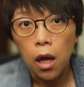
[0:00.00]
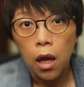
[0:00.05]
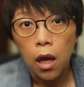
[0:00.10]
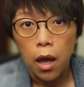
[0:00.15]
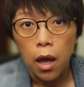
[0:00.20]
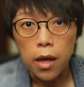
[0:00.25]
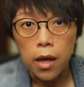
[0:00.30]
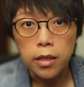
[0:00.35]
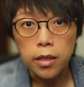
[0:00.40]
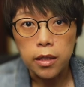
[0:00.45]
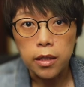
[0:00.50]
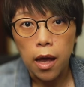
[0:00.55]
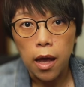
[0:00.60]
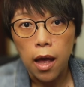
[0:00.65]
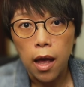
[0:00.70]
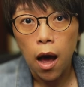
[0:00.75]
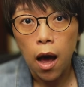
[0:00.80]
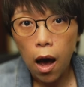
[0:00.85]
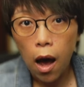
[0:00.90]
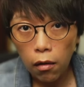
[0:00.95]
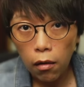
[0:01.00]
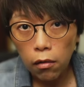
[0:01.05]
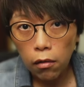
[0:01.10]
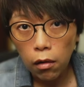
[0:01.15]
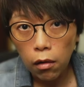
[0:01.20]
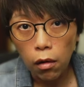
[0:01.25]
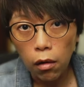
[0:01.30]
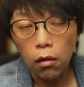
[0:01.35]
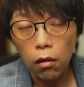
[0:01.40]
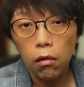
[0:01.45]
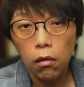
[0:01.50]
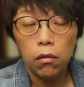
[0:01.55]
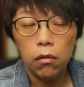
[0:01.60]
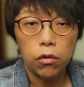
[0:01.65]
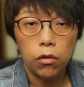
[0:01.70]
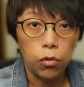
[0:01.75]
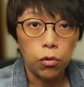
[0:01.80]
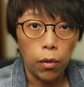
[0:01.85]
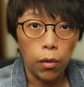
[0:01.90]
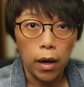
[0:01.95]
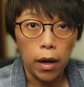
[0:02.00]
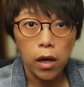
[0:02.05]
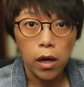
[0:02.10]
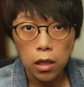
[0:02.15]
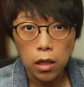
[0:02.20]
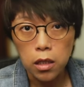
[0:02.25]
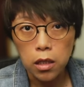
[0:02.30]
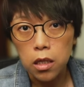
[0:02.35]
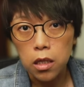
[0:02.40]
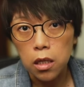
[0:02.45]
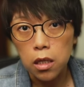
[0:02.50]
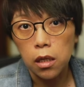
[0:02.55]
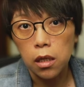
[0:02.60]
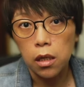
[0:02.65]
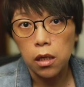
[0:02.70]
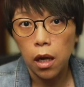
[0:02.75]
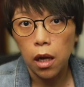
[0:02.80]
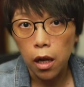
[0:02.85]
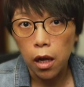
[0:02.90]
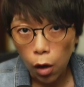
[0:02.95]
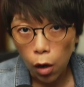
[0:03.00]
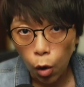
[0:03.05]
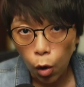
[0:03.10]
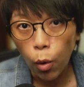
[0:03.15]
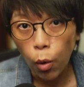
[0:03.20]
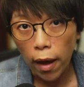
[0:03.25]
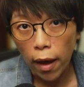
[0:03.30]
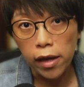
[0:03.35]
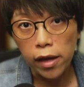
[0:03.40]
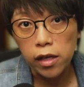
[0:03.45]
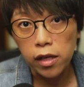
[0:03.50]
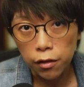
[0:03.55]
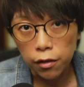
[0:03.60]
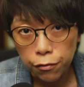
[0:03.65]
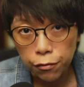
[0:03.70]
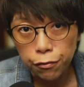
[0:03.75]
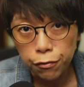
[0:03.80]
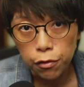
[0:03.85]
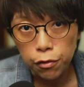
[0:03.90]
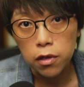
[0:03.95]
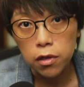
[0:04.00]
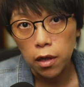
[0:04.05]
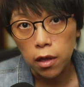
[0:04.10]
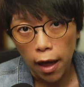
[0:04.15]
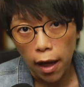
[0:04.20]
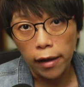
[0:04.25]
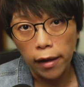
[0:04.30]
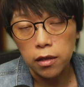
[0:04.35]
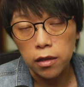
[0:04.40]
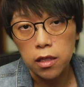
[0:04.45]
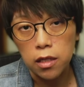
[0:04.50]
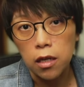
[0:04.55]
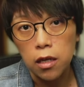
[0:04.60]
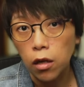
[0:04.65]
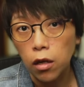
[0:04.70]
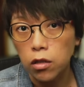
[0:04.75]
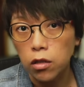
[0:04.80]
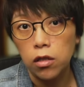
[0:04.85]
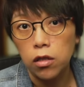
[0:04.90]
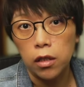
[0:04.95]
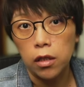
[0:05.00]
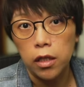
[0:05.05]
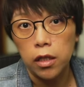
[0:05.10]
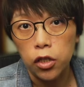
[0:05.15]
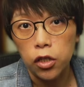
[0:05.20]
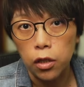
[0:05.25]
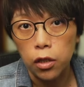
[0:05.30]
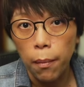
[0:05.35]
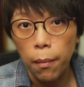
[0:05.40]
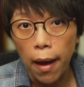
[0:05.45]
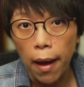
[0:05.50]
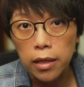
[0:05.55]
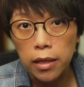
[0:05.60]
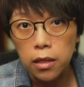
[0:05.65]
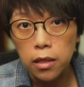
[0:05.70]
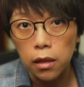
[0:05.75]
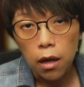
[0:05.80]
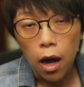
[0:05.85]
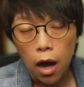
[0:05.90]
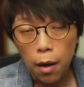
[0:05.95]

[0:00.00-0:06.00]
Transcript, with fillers: is that how long do I consider a low-hanging fruit lengthy consolidation pattern?